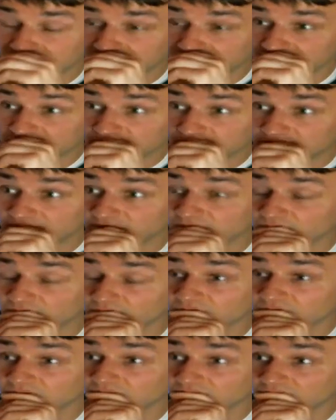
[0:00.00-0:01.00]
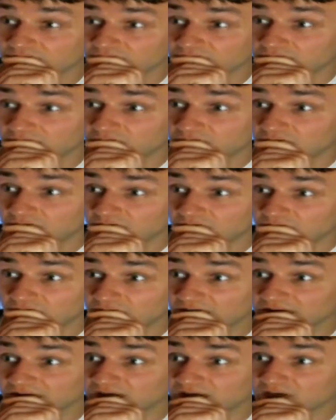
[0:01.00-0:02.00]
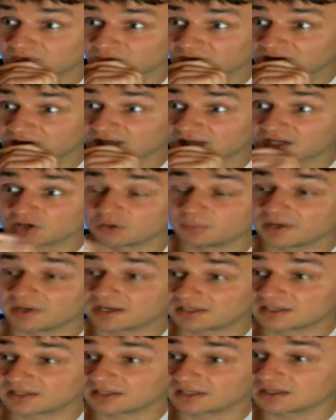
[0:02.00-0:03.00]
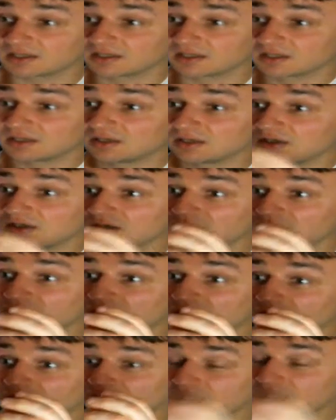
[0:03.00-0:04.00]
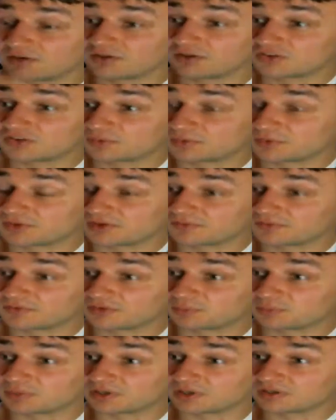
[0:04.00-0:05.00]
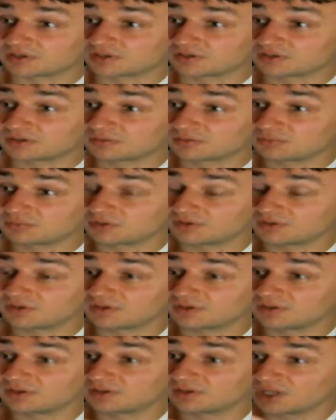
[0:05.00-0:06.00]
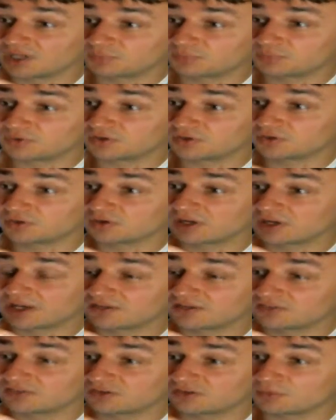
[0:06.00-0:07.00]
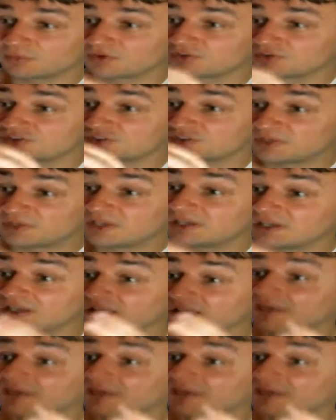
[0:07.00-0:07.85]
because I gotta go back to that. I gotta read the specifics better. but the tape recorder had someone speaking in